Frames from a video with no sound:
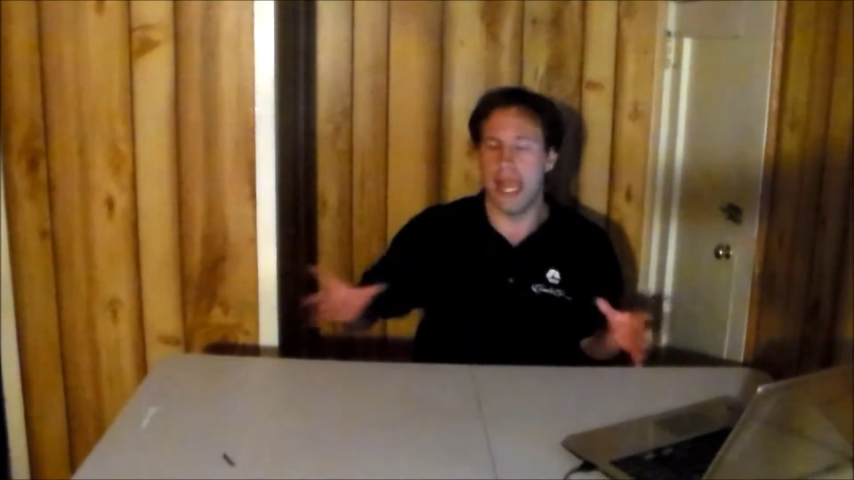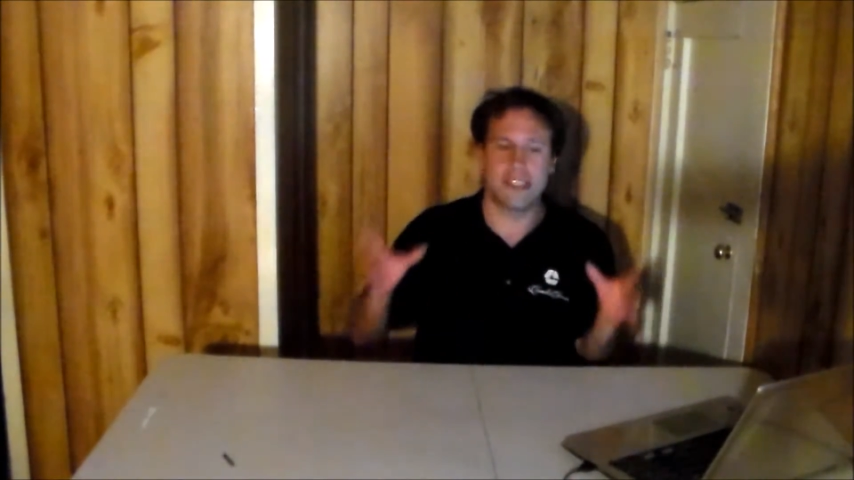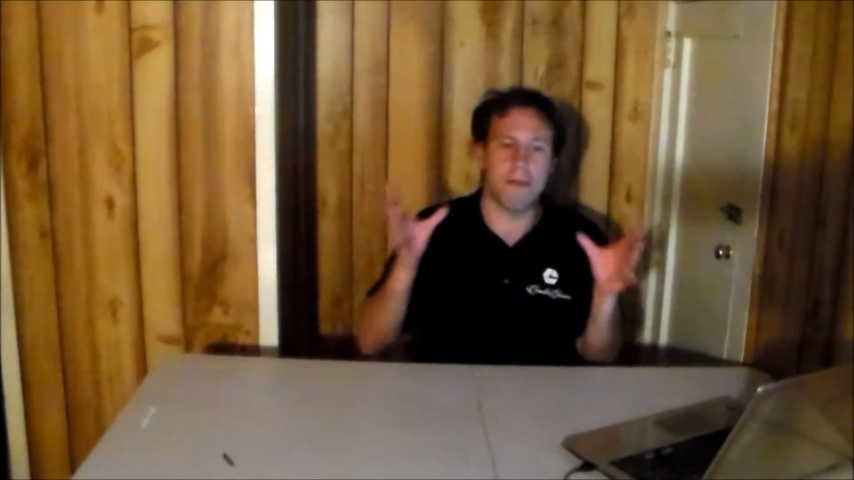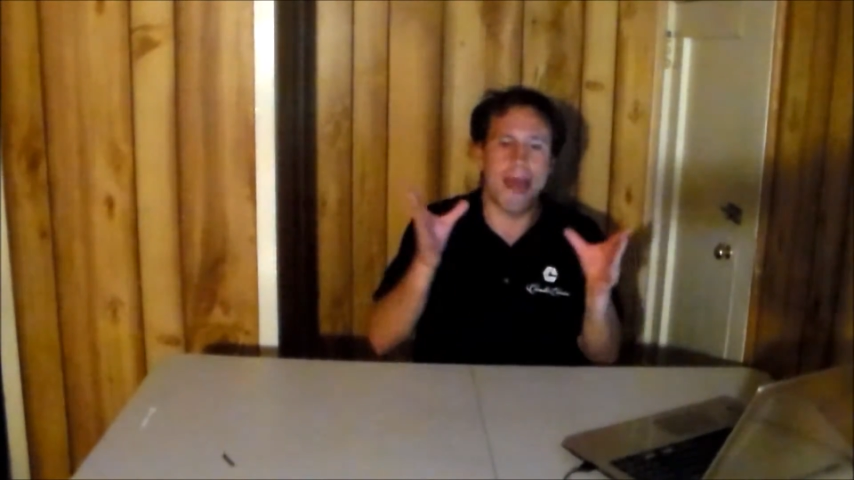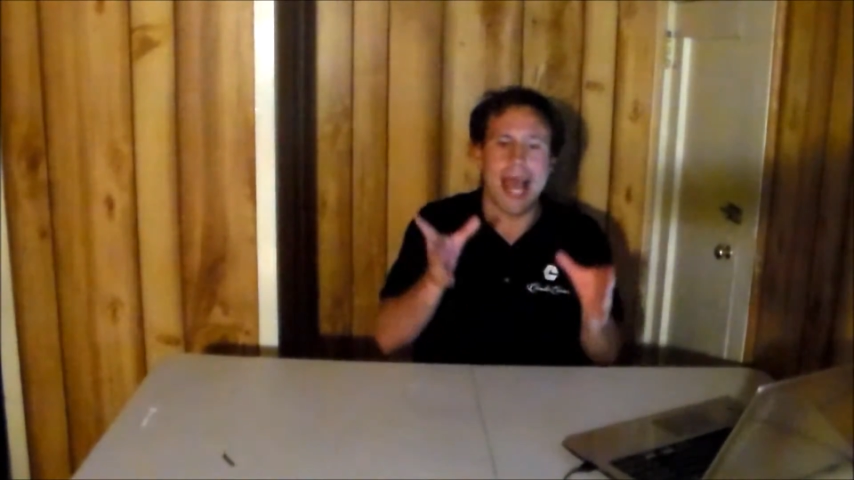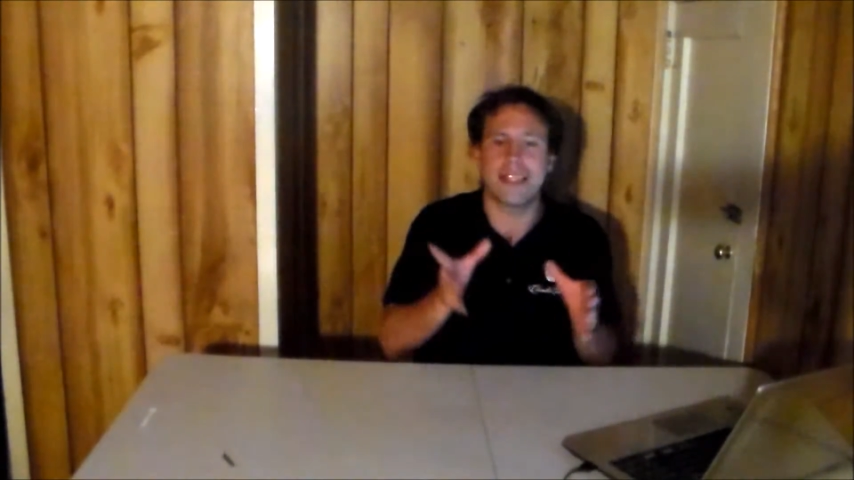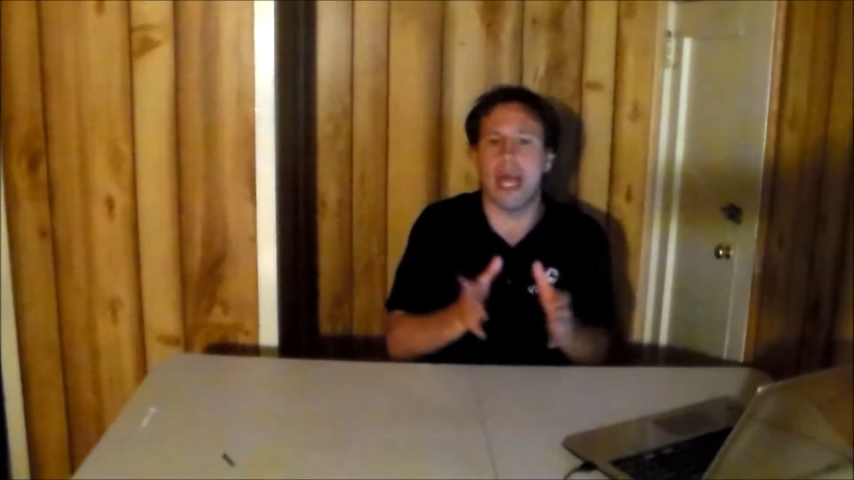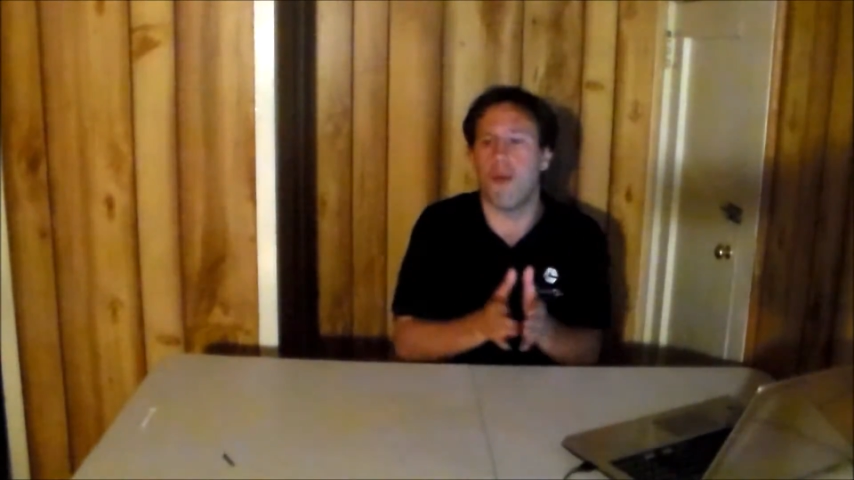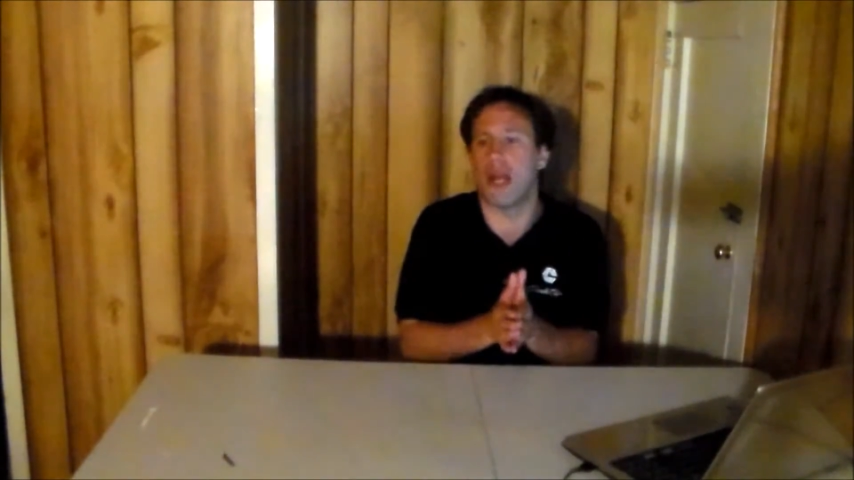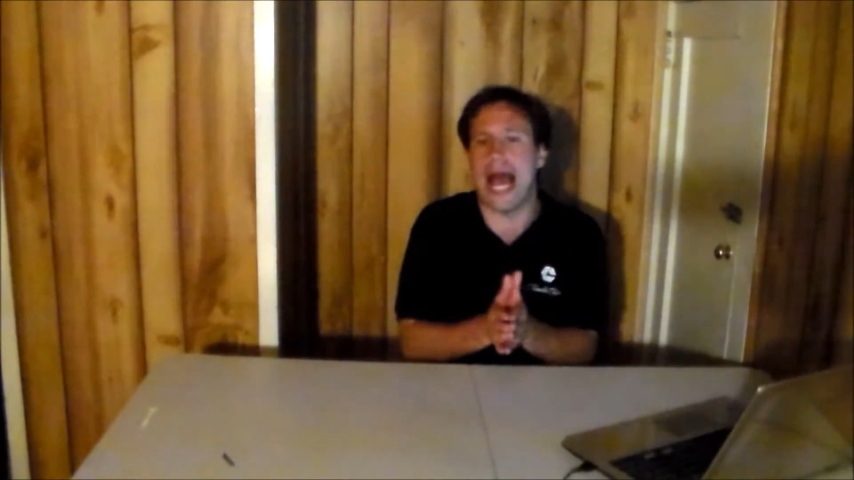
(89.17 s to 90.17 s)
It's a
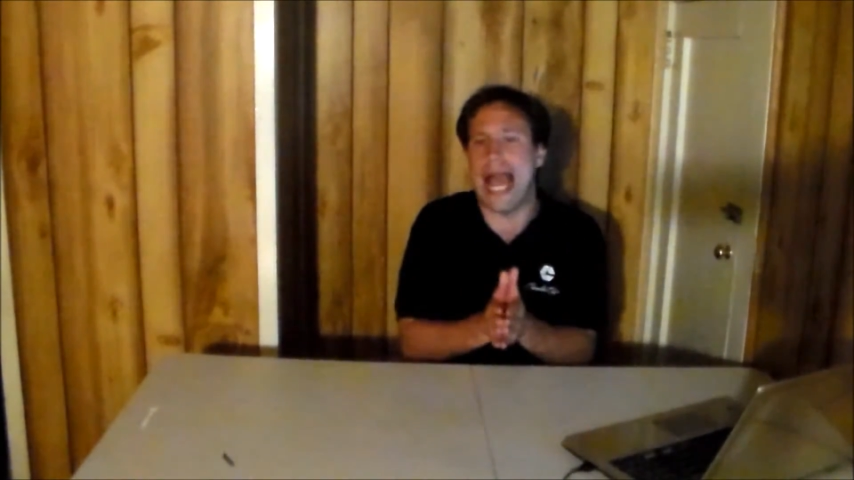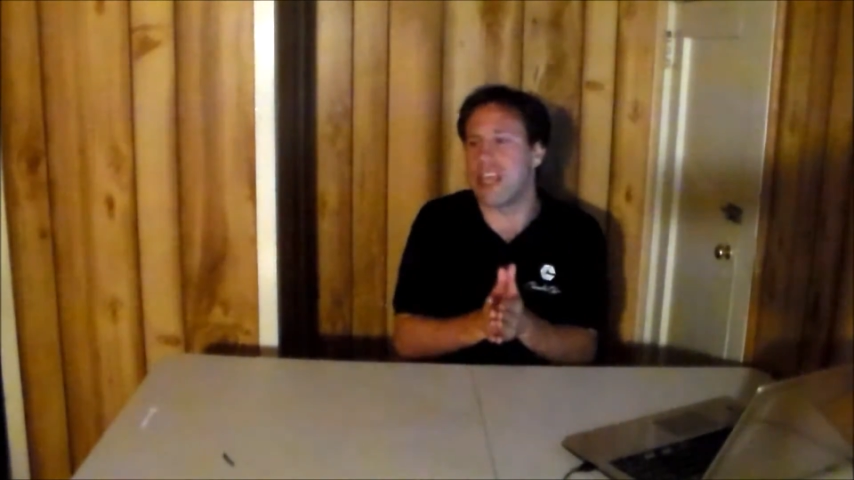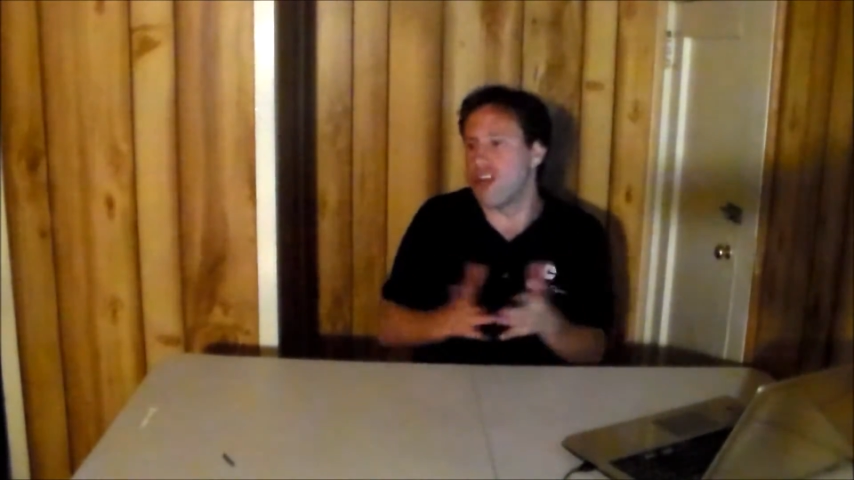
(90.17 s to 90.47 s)
match I would I